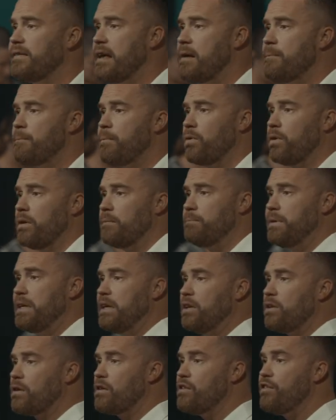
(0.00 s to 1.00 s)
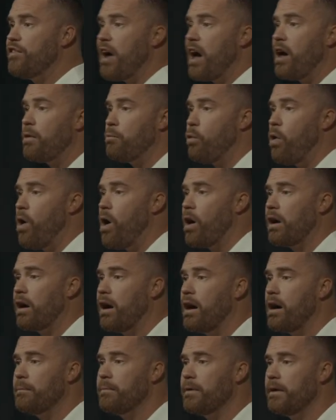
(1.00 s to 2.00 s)
the temple and Peter and John walk
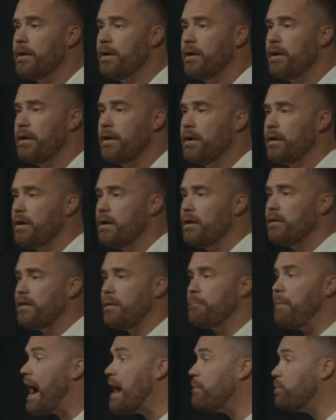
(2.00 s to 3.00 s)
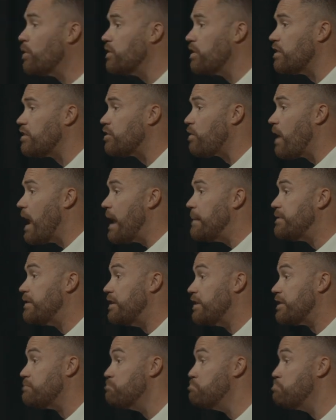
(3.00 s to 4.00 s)
up. The Bible describes
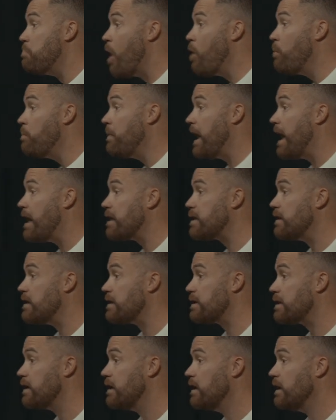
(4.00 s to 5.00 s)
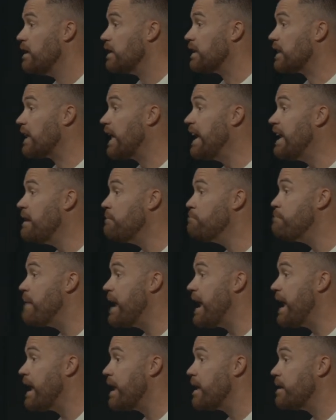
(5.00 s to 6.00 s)
this moment as this lame
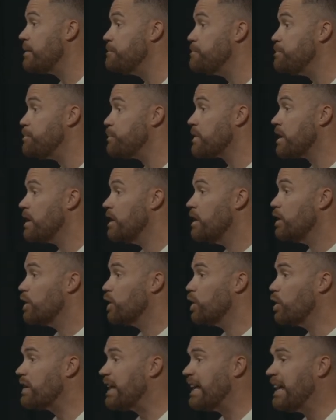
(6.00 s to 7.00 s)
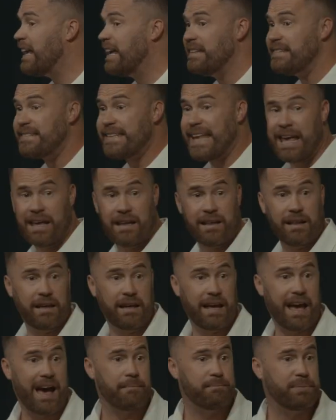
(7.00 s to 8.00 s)
man looking
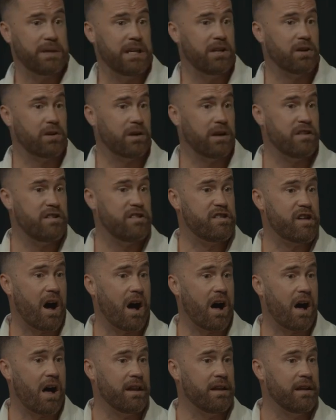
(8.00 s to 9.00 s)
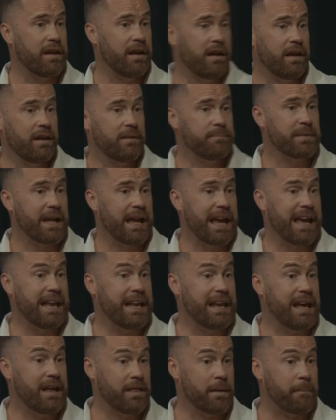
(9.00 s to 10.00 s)
intently at Peter and John.
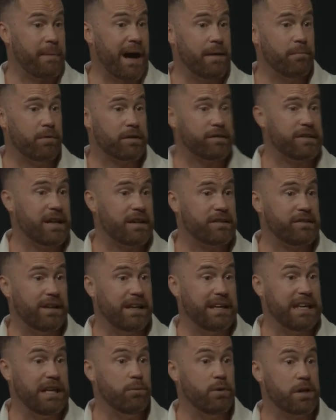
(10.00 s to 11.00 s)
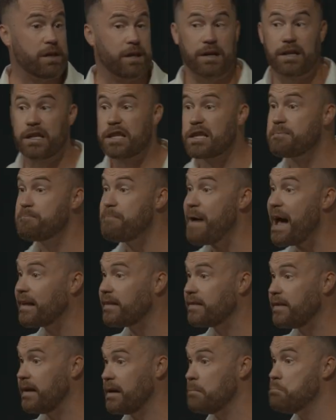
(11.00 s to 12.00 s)
And the Bible says that he was
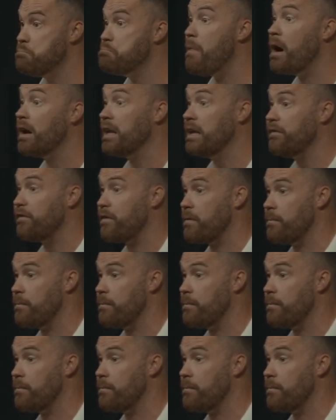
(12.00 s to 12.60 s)
expecting money